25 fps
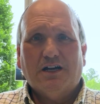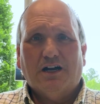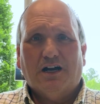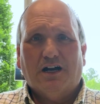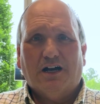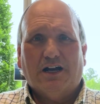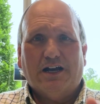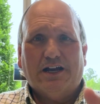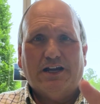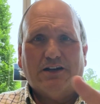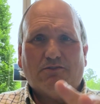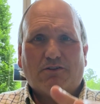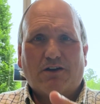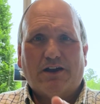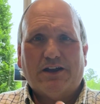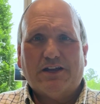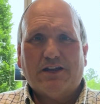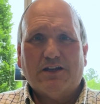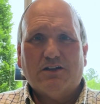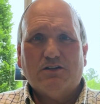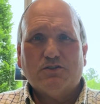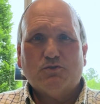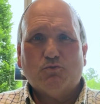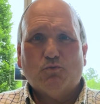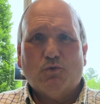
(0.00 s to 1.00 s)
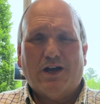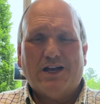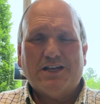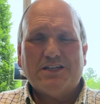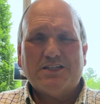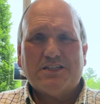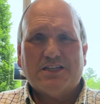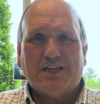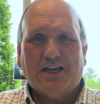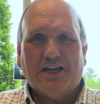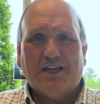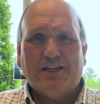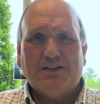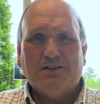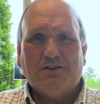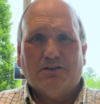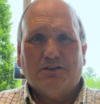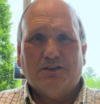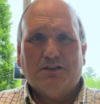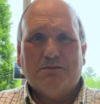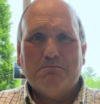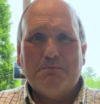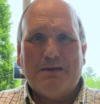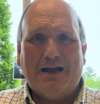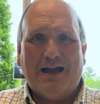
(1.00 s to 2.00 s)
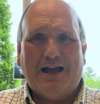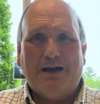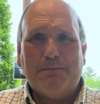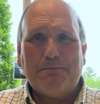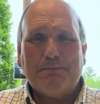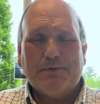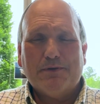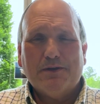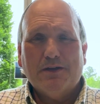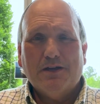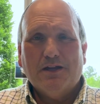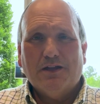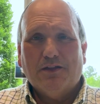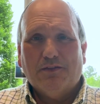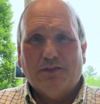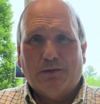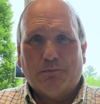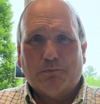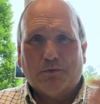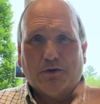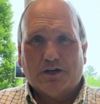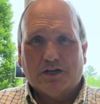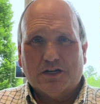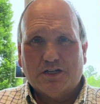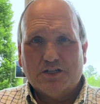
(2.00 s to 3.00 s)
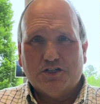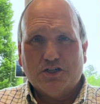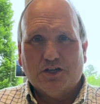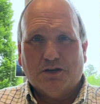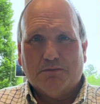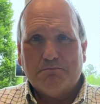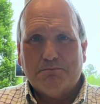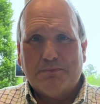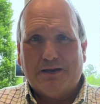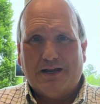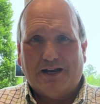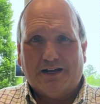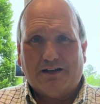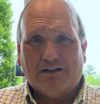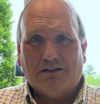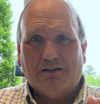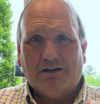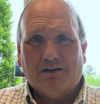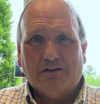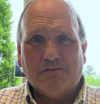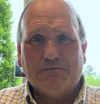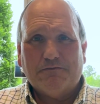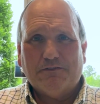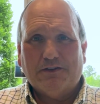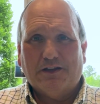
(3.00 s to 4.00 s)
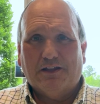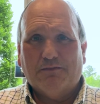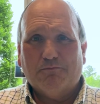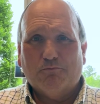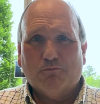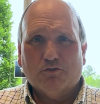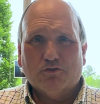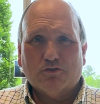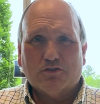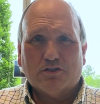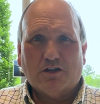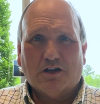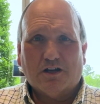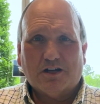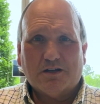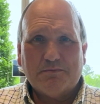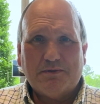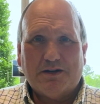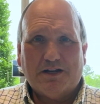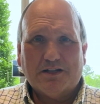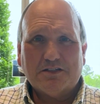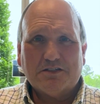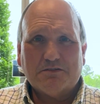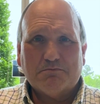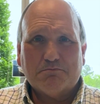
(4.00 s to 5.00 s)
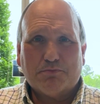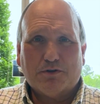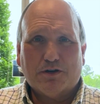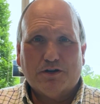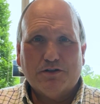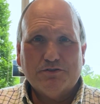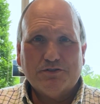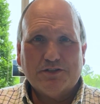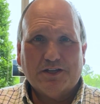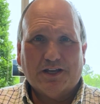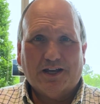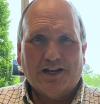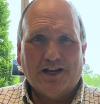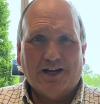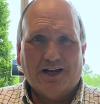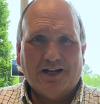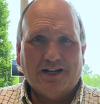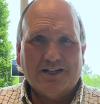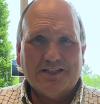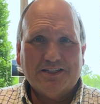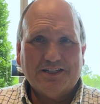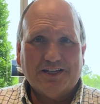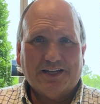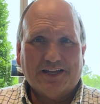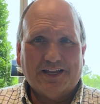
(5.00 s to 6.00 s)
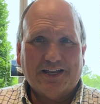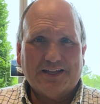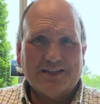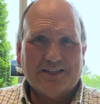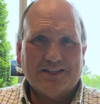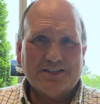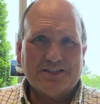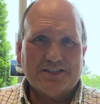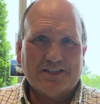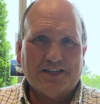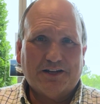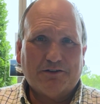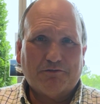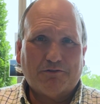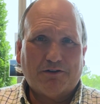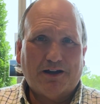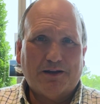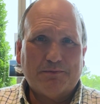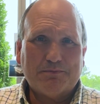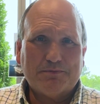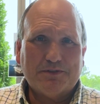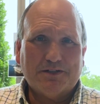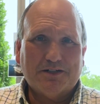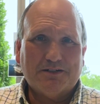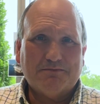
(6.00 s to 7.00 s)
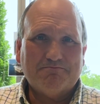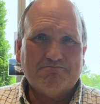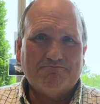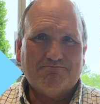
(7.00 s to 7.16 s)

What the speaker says: Henrico's West End on the map. Then we're going to jump back off and we'll talk about some pros and cons and get this thing wrapped up.